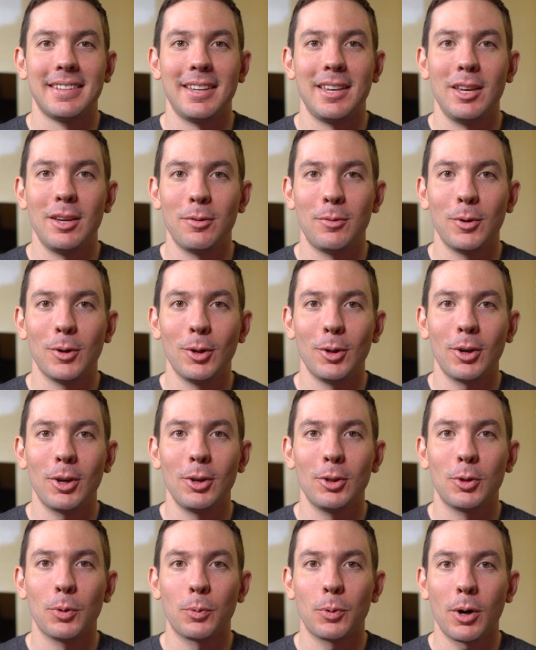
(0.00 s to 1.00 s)
If you're
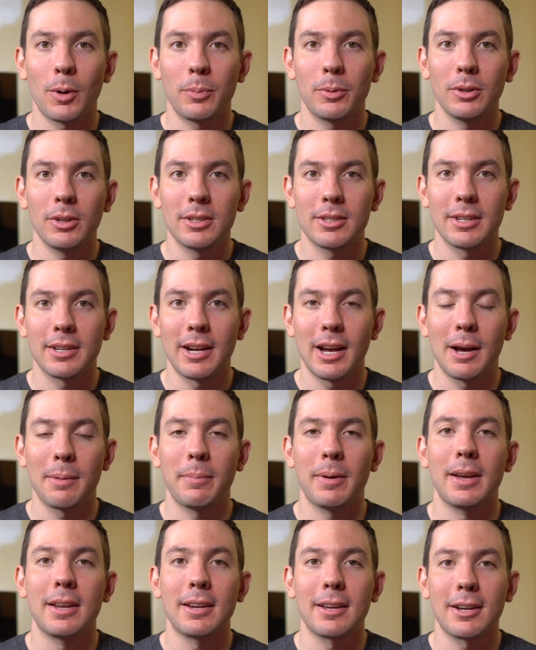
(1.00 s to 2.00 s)
looking to properly set up
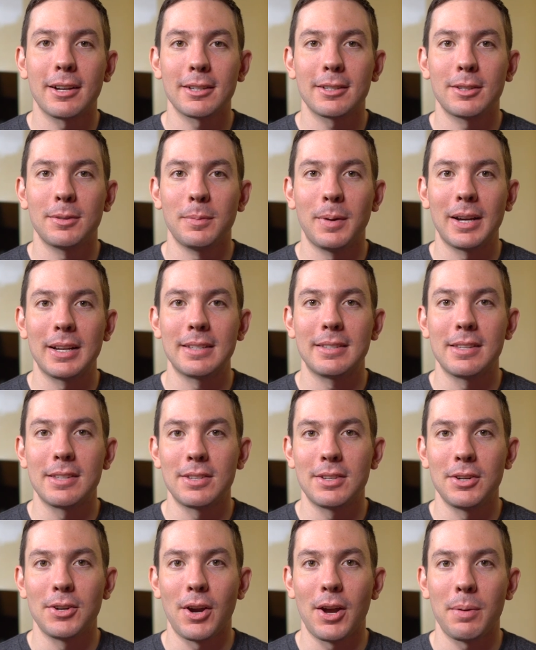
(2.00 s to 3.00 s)
and customize the
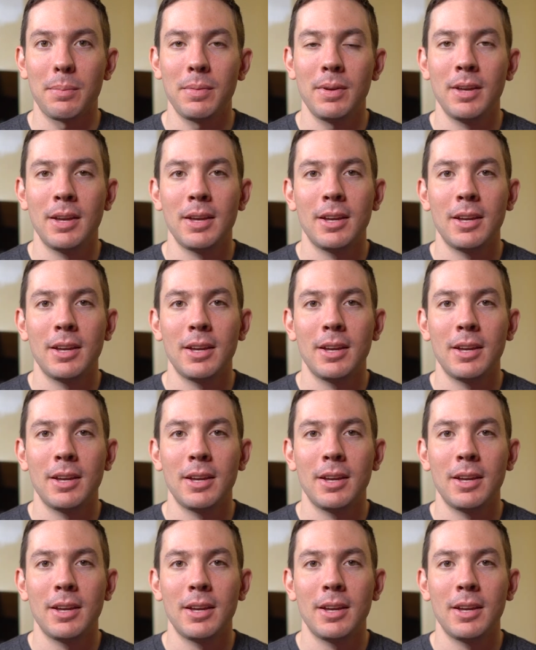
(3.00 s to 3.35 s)
CRM,